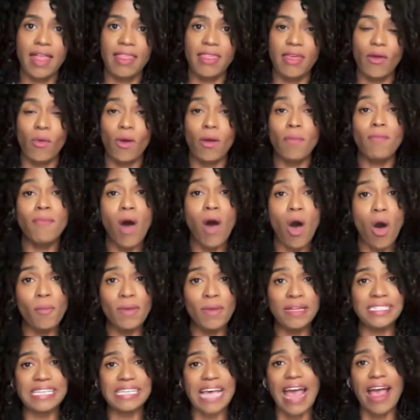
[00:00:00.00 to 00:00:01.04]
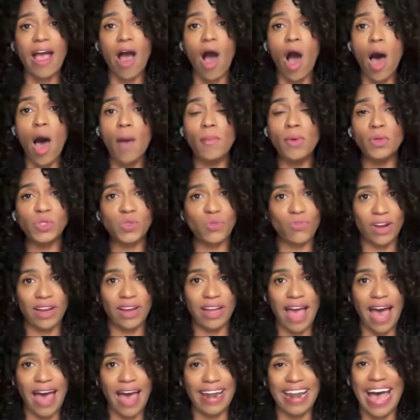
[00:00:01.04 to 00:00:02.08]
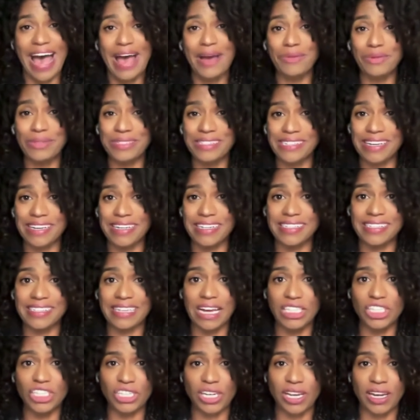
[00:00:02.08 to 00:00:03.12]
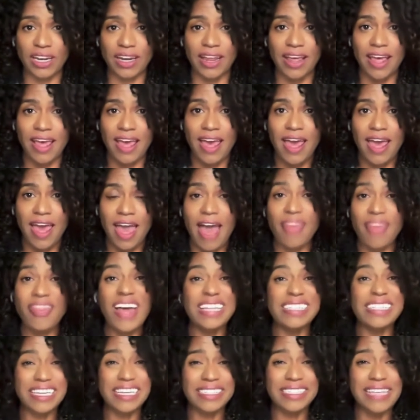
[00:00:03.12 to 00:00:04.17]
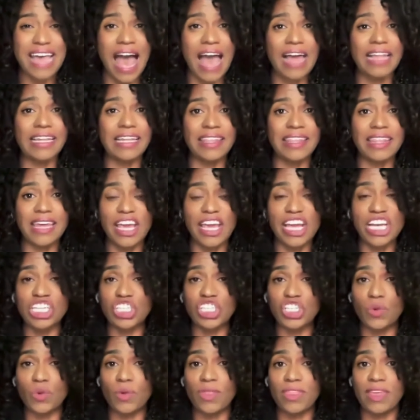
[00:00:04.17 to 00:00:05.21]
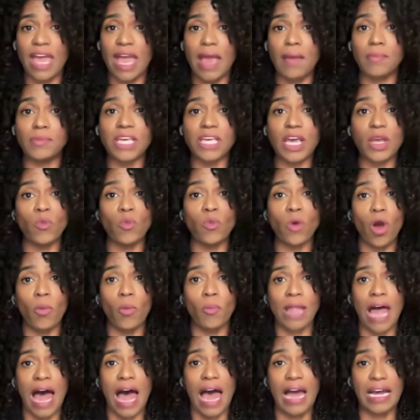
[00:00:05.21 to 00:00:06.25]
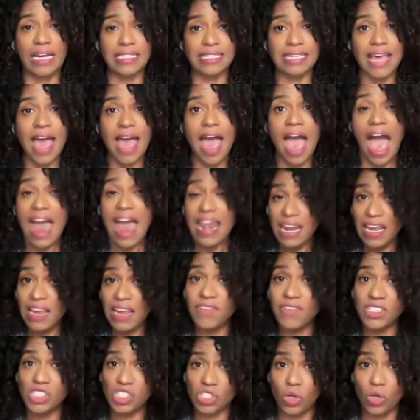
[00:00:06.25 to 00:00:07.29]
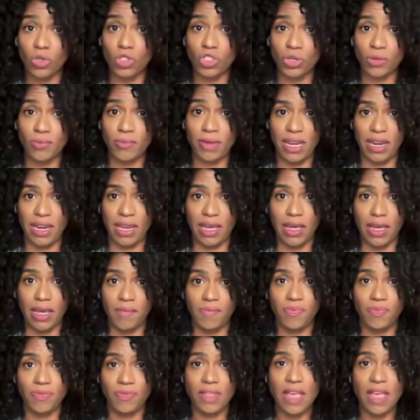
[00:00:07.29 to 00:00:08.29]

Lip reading: There were moments I almost forgot I was in a session. And that's exactly the issue with games like Roblox and even social media.